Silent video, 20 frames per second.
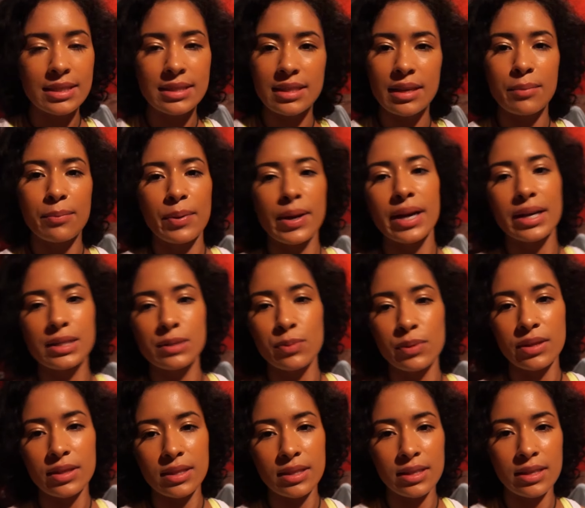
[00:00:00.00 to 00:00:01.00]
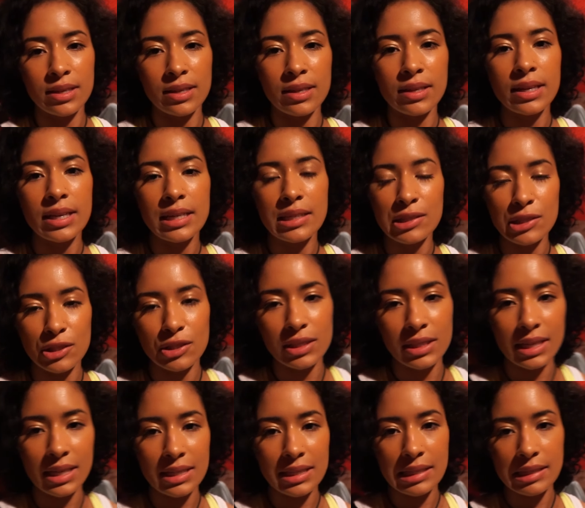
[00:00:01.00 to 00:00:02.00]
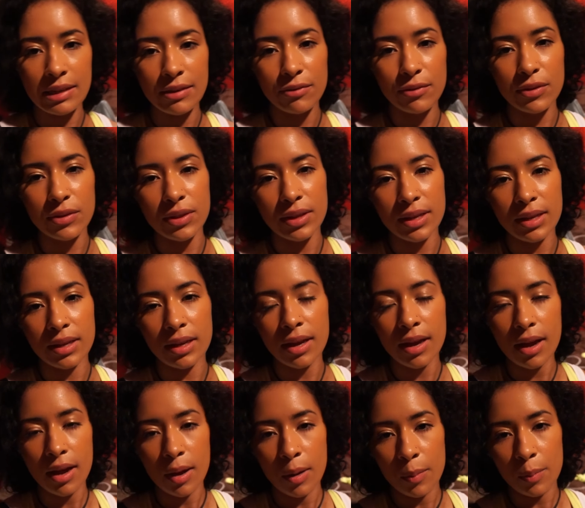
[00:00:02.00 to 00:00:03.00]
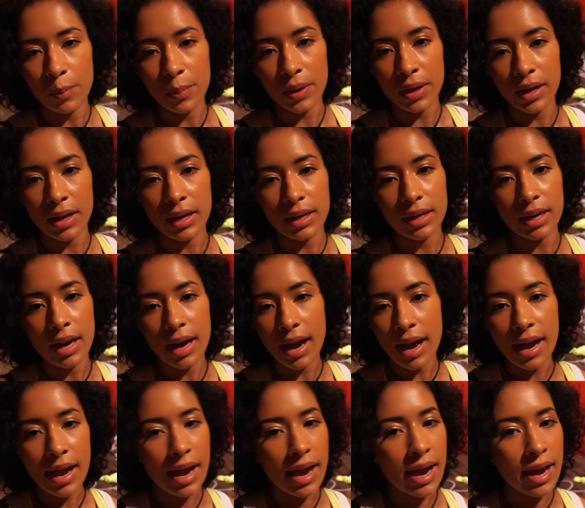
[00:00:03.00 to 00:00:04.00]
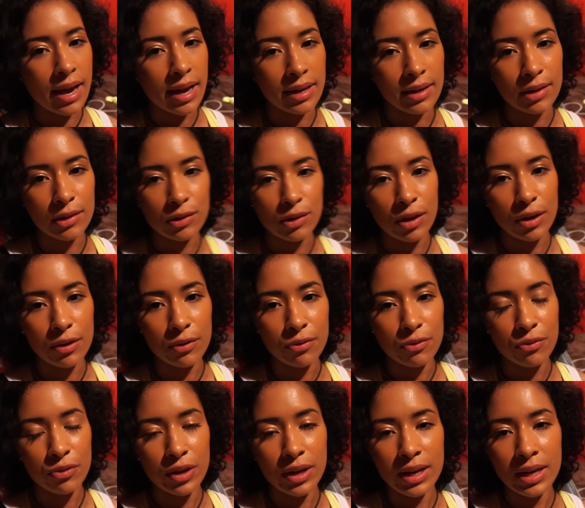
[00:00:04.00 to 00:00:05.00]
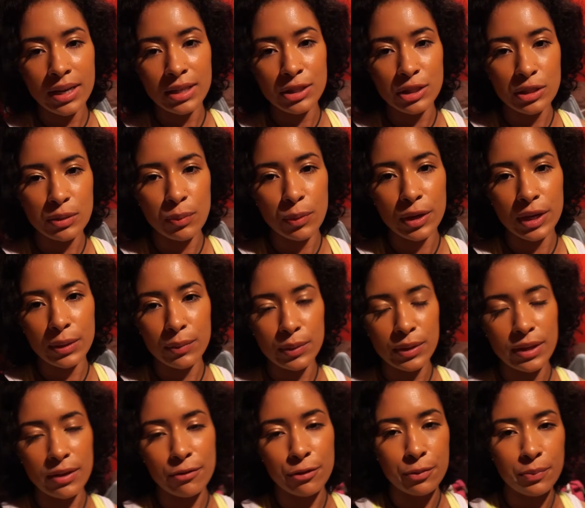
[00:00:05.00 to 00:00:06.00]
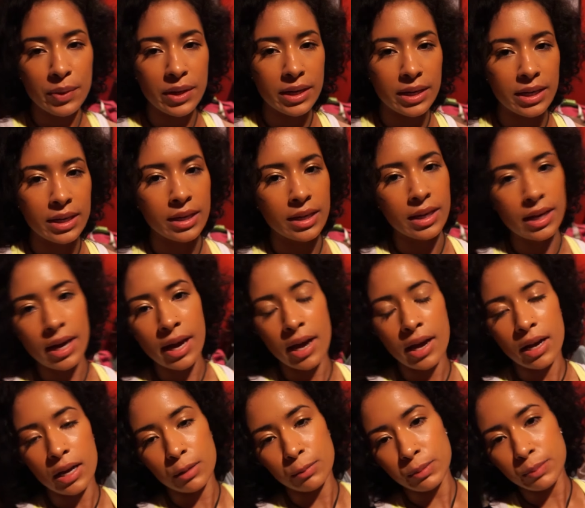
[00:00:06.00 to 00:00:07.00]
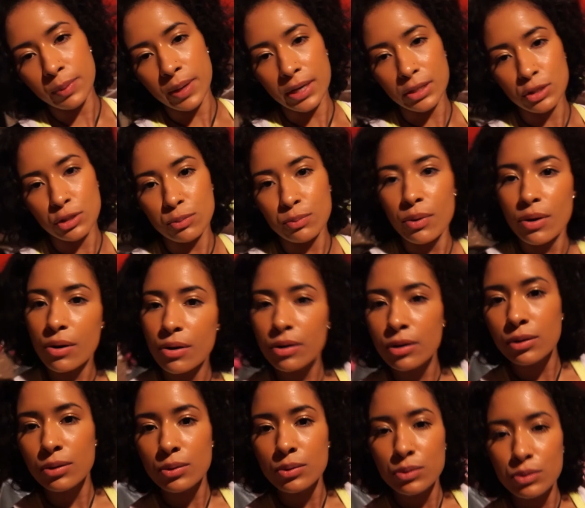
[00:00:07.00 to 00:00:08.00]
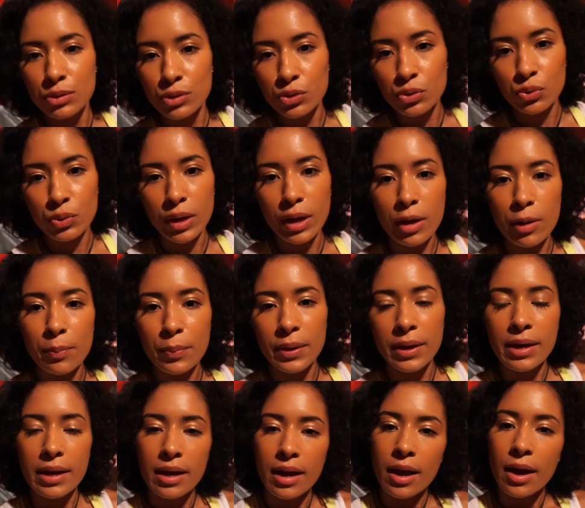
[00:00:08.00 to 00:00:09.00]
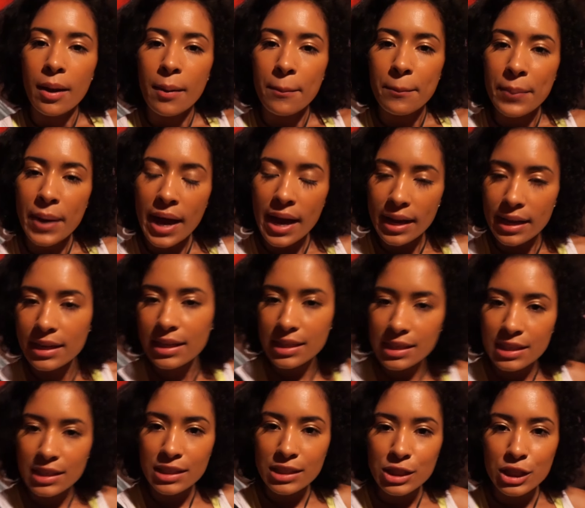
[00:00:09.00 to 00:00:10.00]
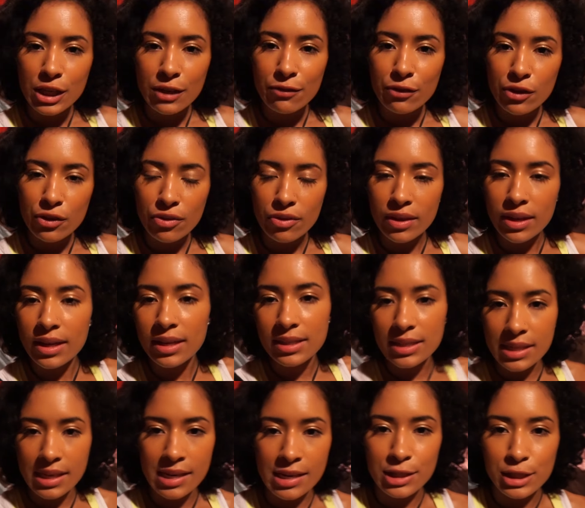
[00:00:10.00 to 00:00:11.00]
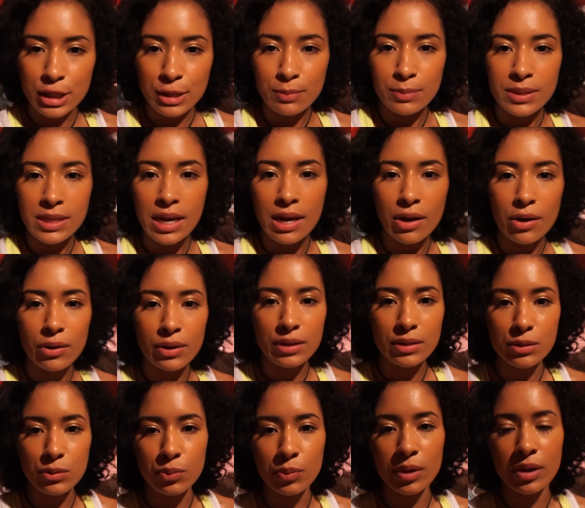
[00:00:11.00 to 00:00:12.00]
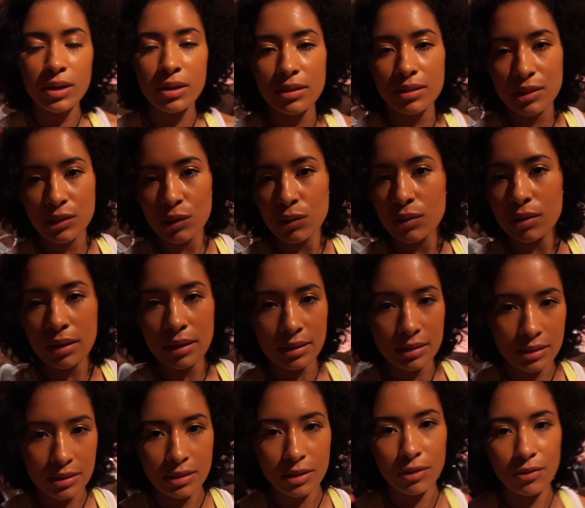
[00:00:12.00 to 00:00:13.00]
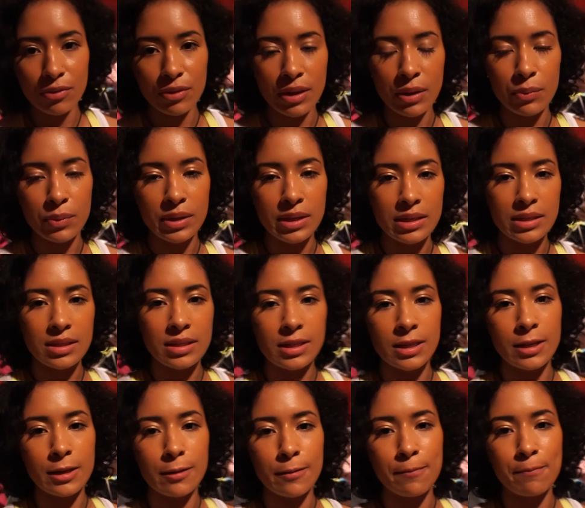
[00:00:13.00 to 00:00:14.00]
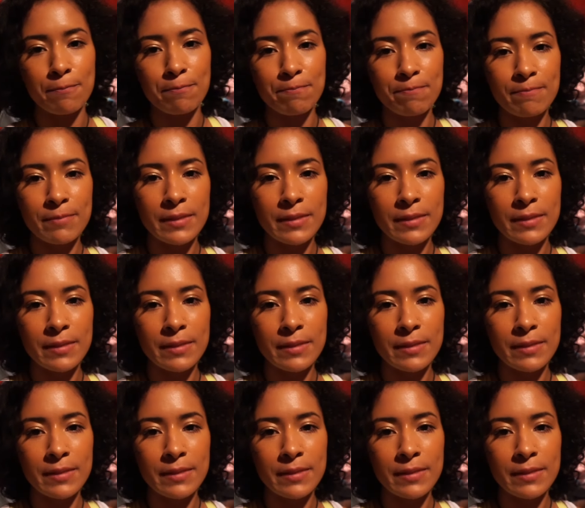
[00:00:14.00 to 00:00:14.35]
setbacks with the internet and everything. But I had a lot of fun just working with everybody. I'll be back tomorrow to help package everything to get it shipped out as well. Still a lot of stuff that we need to